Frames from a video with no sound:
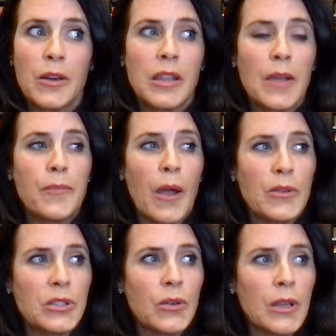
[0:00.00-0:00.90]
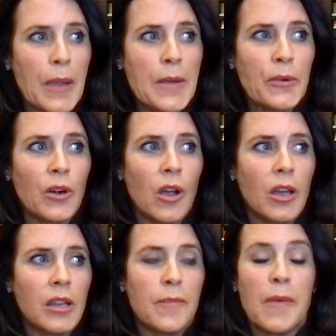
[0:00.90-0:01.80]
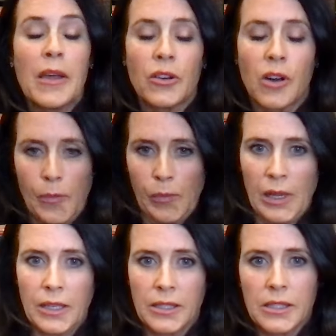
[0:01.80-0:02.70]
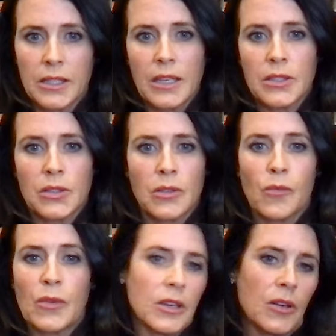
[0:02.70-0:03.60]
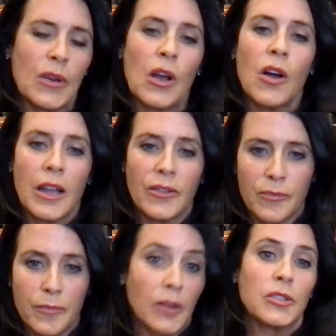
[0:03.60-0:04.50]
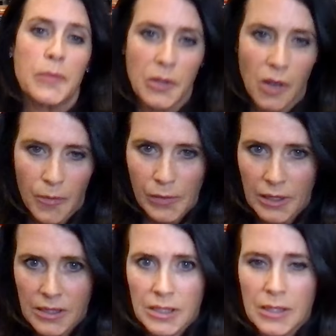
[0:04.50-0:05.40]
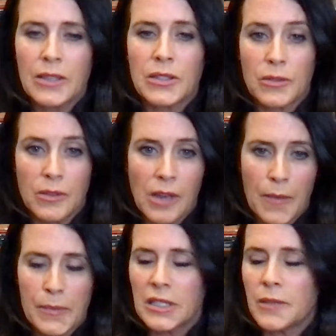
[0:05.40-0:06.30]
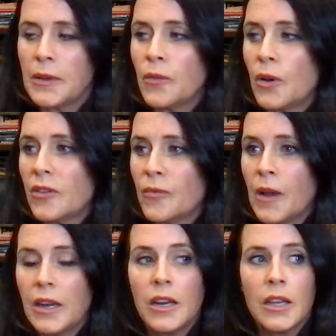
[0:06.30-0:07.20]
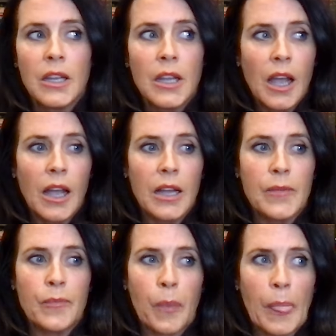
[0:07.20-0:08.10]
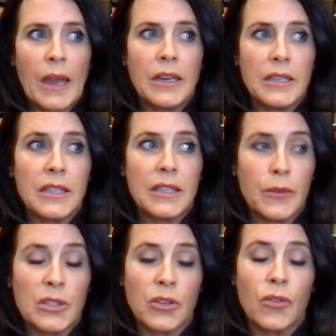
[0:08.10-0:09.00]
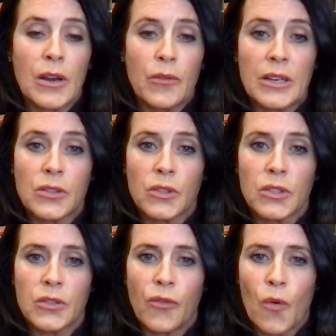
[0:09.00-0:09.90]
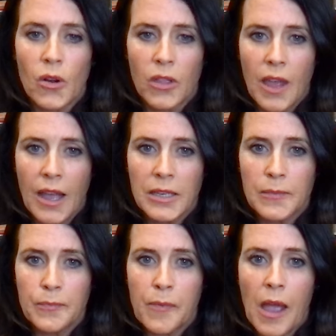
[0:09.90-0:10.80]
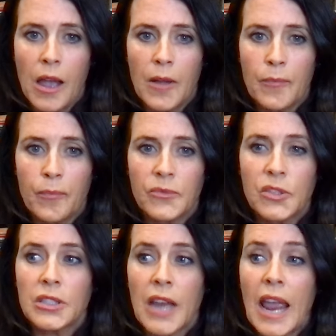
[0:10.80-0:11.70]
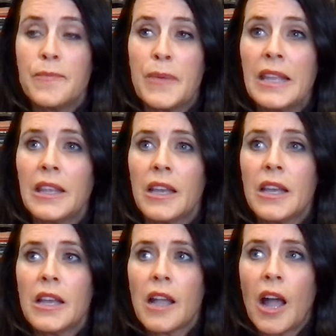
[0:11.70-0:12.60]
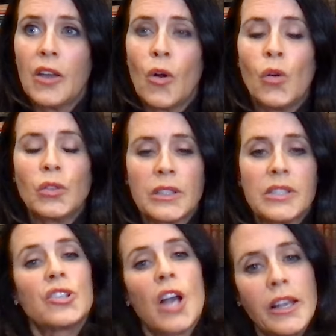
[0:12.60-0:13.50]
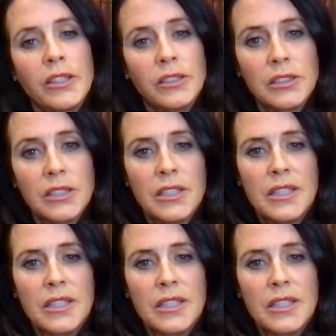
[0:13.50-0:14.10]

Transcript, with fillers: that i was doing a paper on the mother complex as we, you know we all have multiple complexes that happens to be one of mine um, and it was a great resource for that um, just and being an oldest child